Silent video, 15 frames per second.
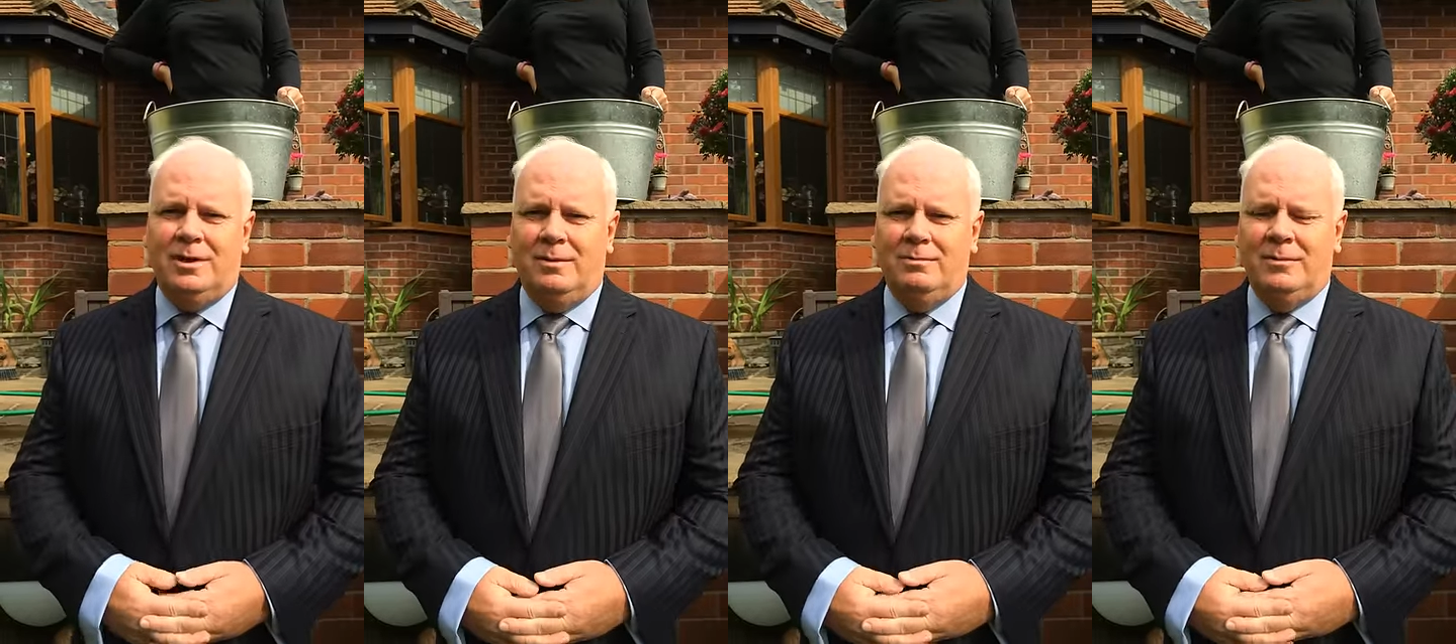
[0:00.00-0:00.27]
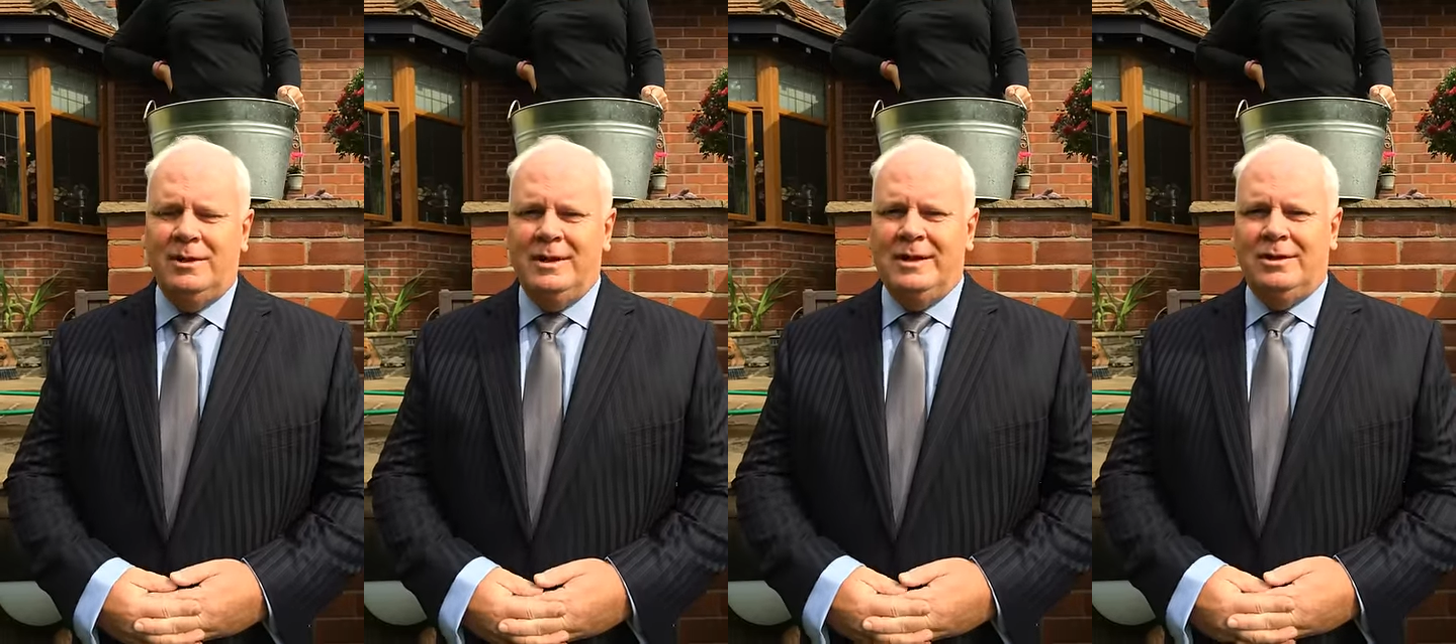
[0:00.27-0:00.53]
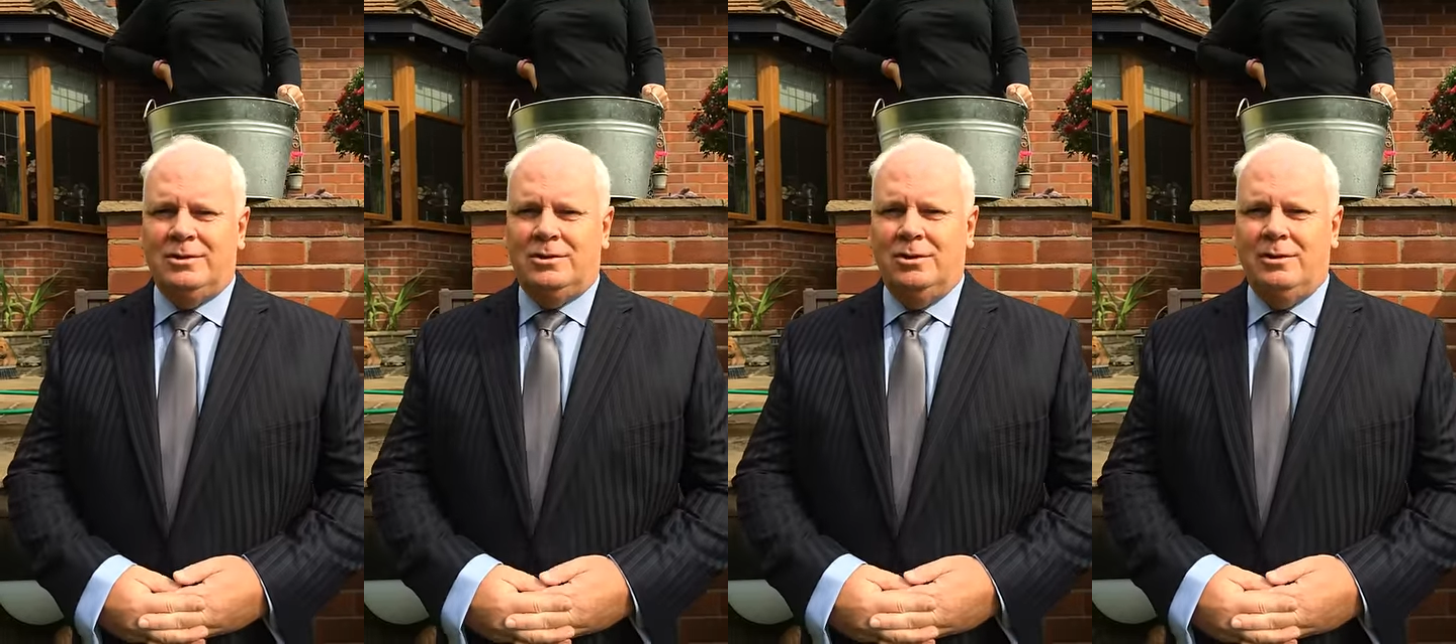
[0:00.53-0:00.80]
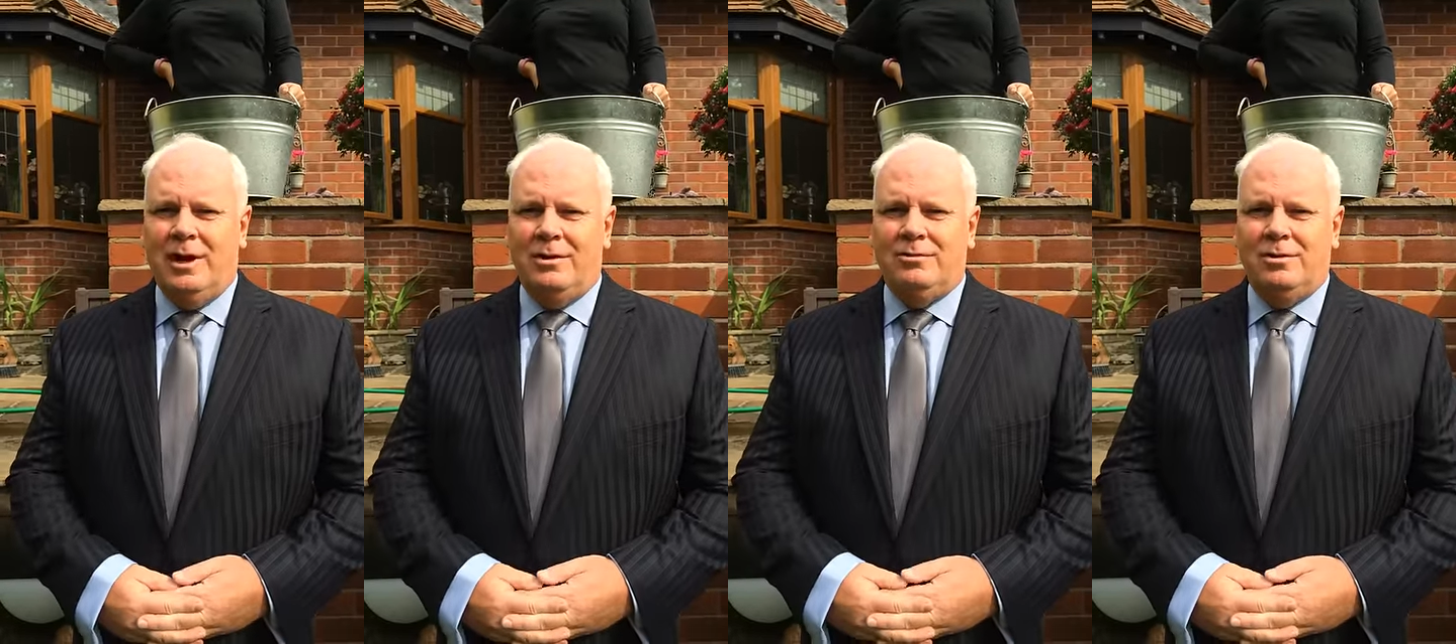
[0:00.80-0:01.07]
some
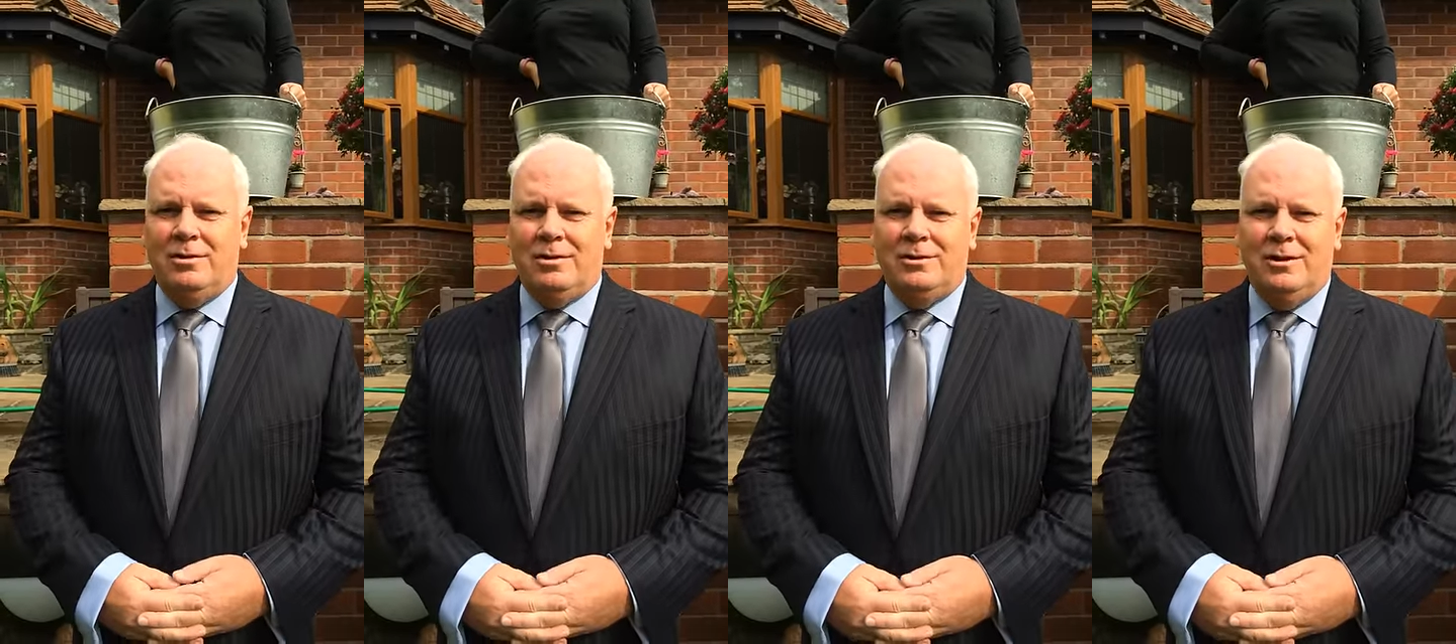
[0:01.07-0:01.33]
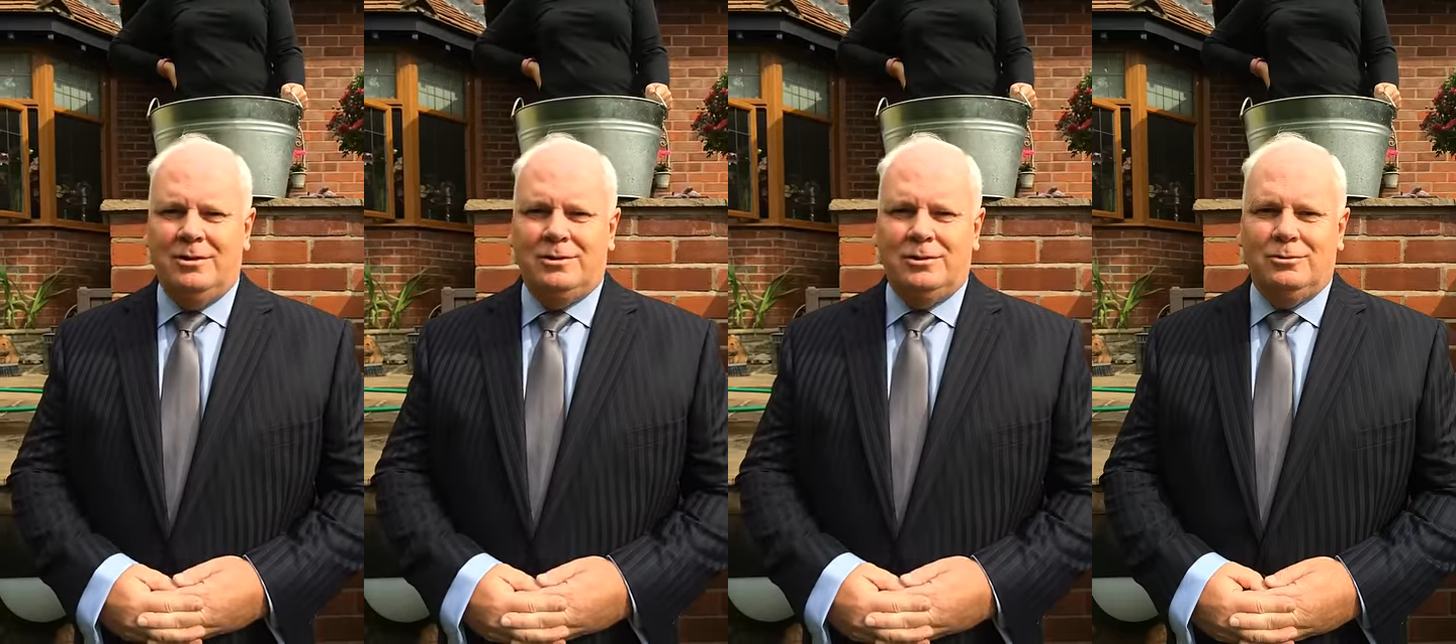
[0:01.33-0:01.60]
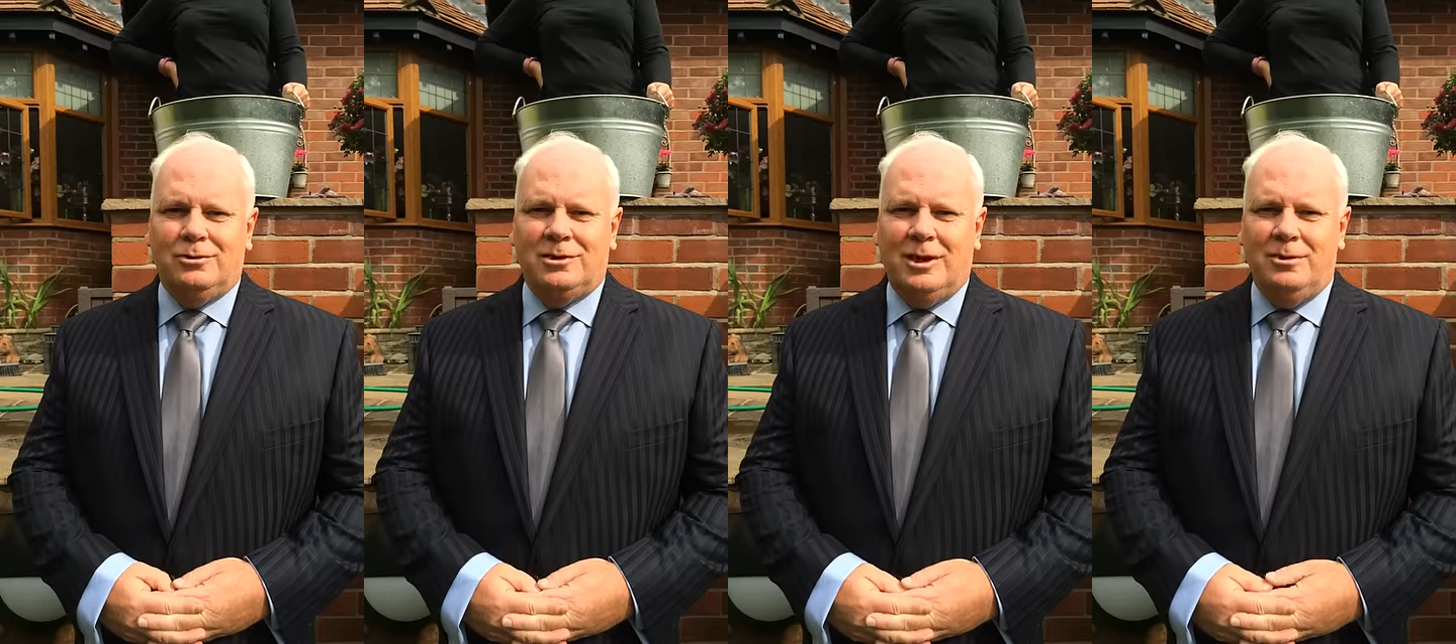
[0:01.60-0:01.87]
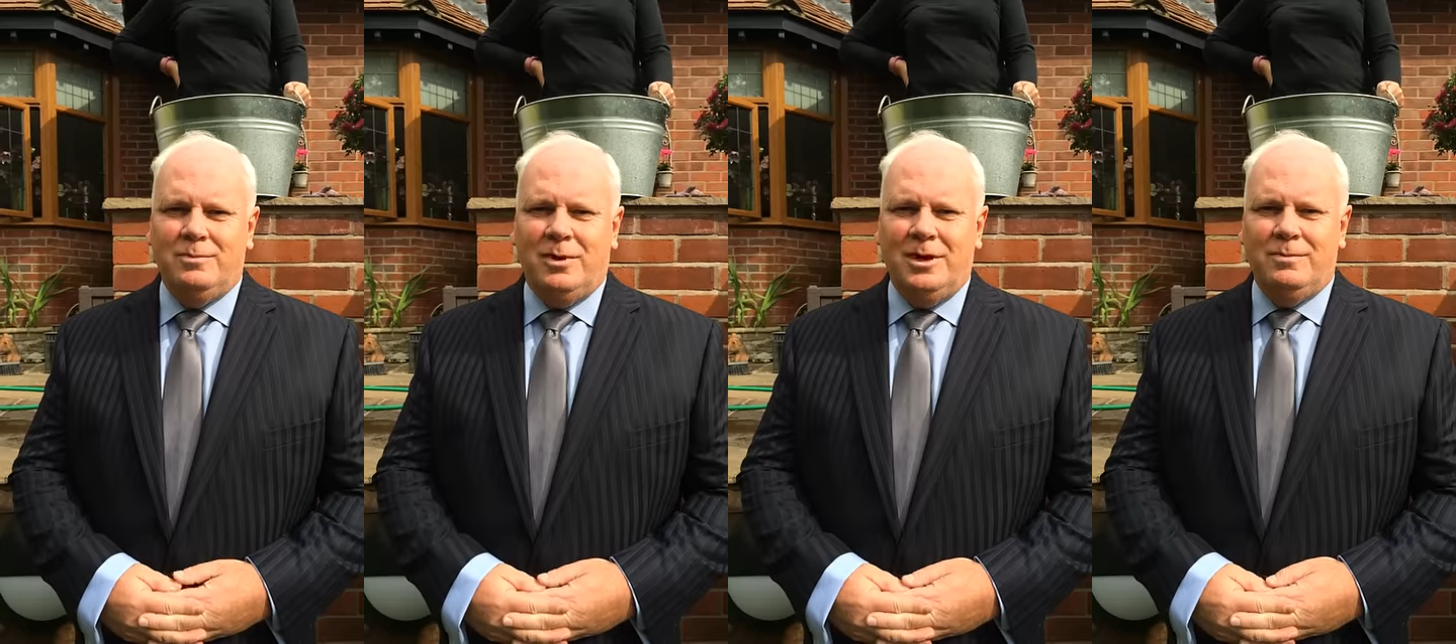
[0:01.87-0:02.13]
230 or
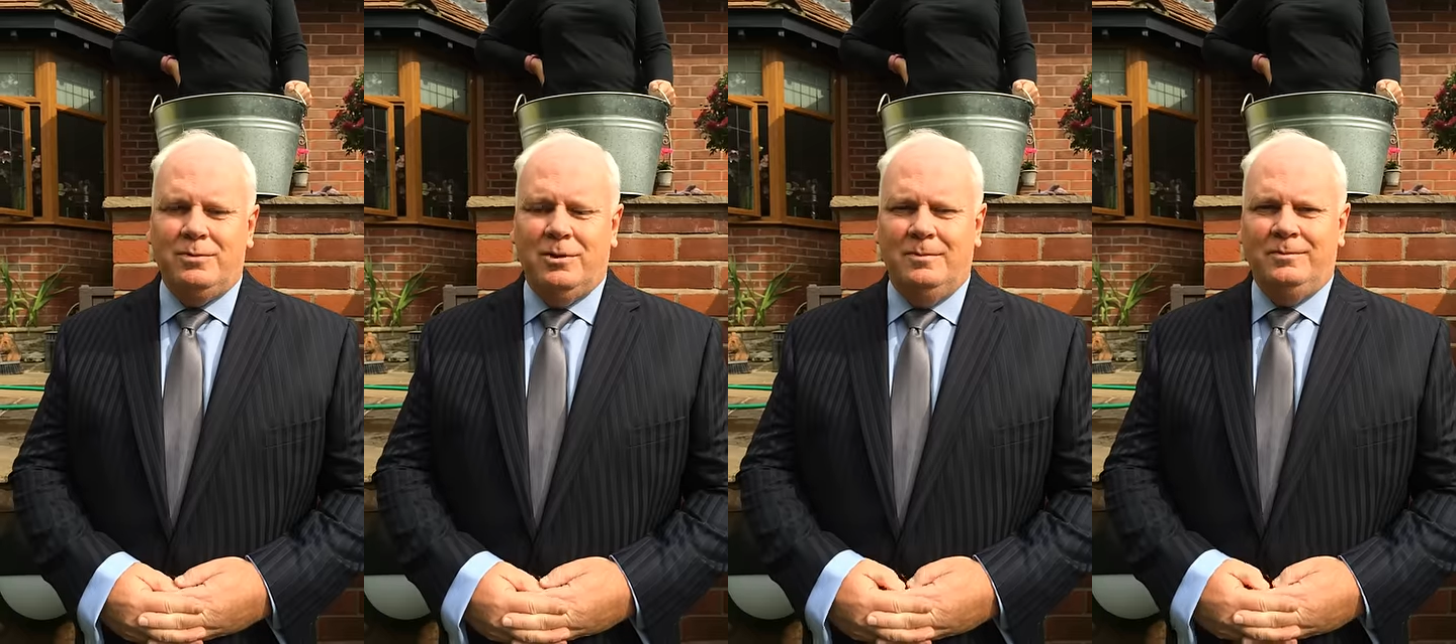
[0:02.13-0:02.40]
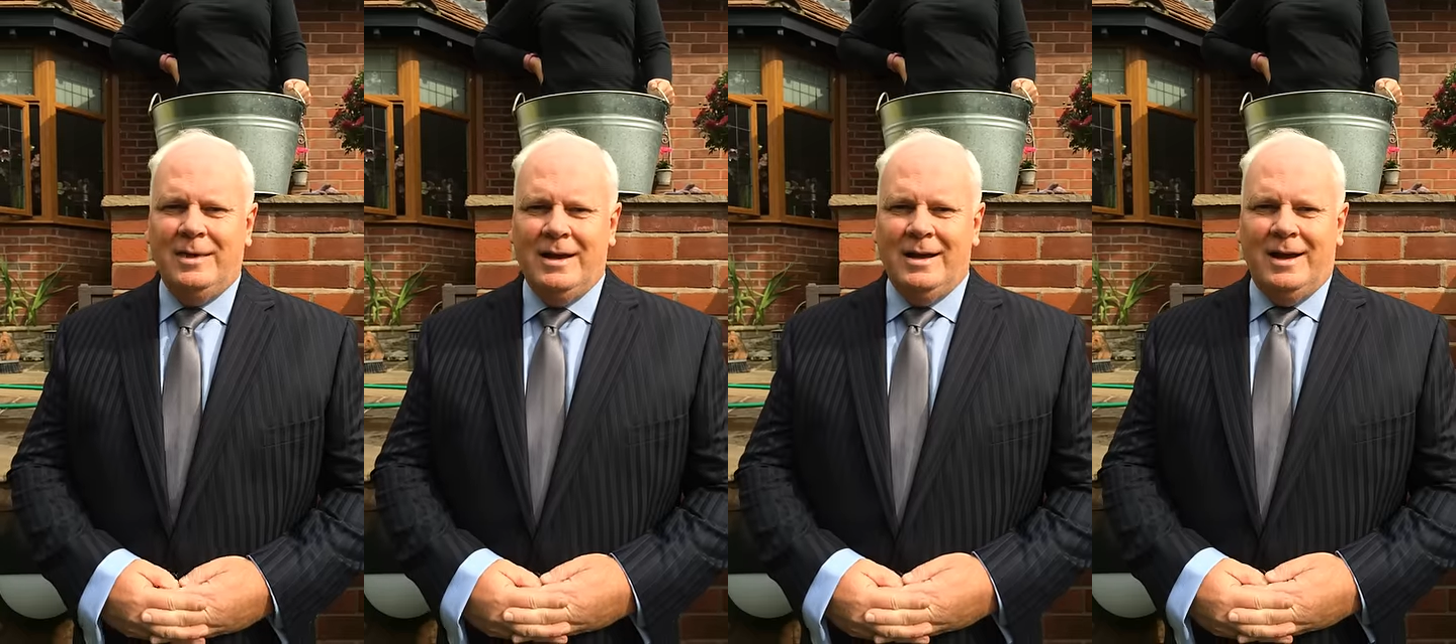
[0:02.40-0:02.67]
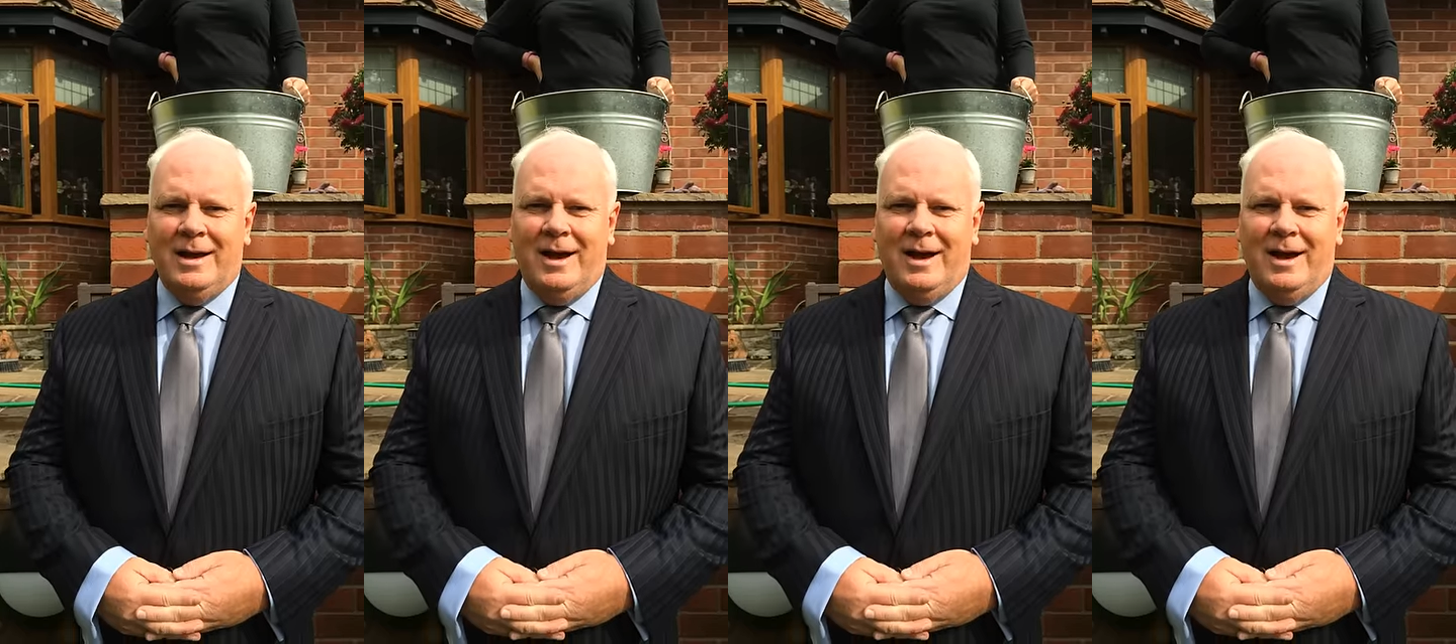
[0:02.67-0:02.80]
so people.